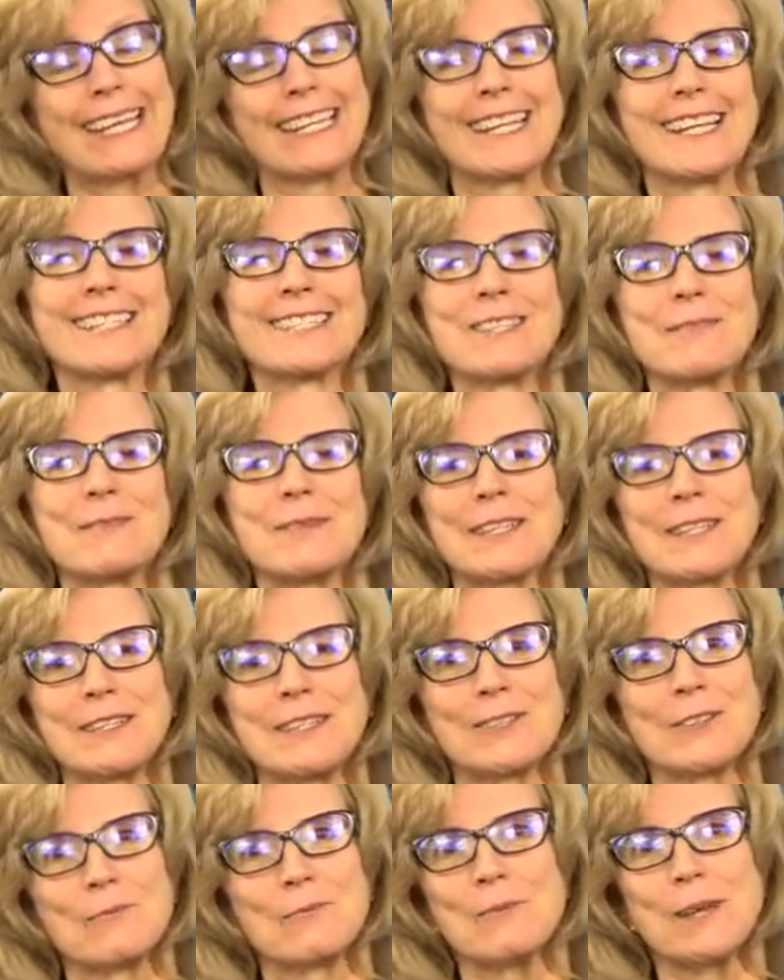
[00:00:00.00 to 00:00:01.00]
And I said,
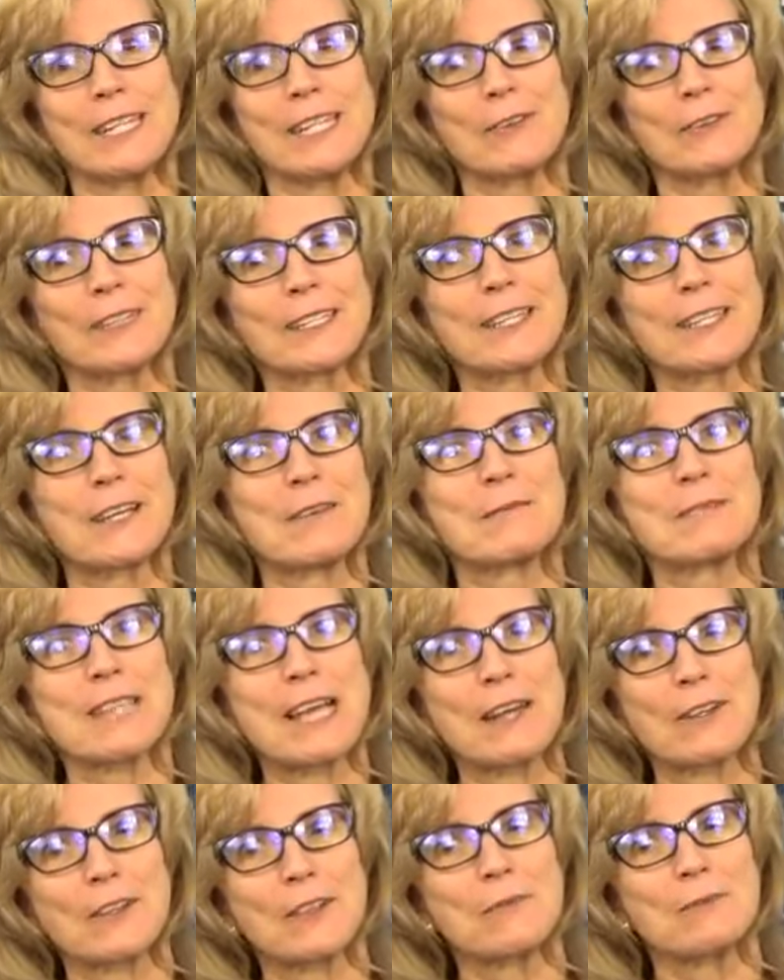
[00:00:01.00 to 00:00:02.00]
because money only comes
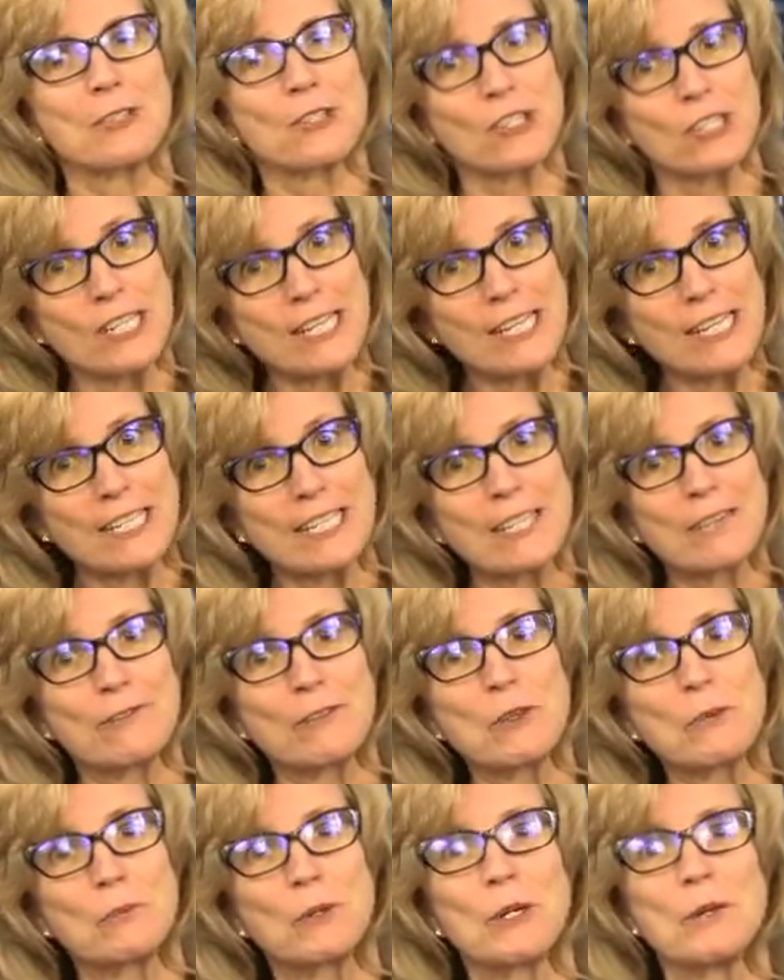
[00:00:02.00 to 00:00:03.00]
out of the machine if
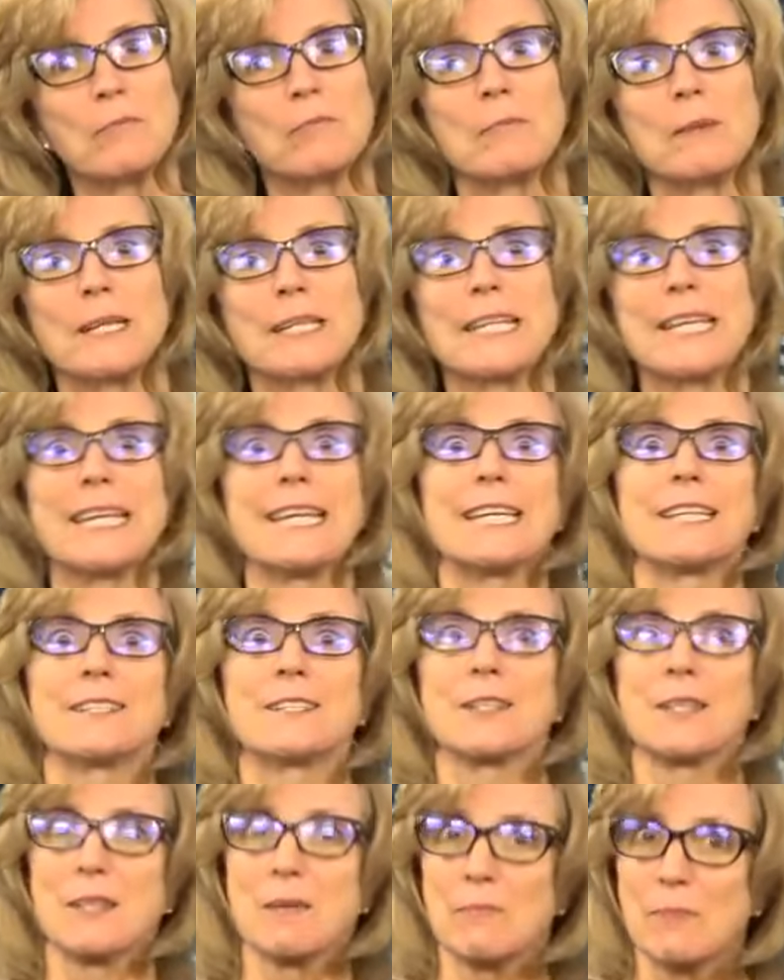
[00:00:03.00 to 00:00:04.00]
you put money
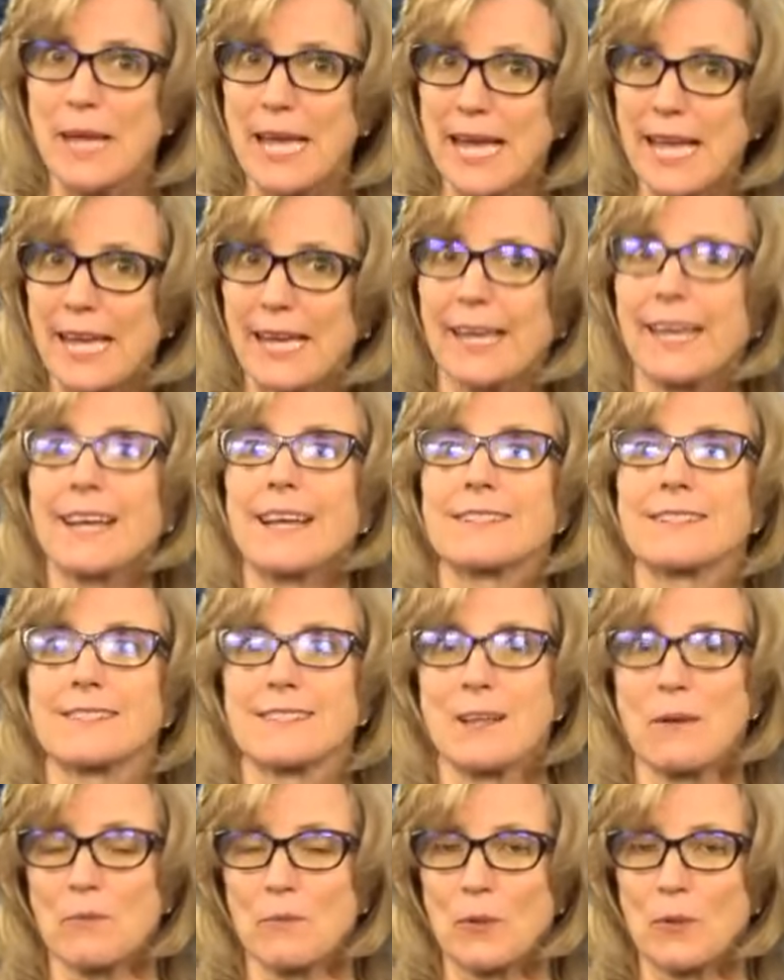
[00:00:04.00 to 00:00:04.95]
into the bank at some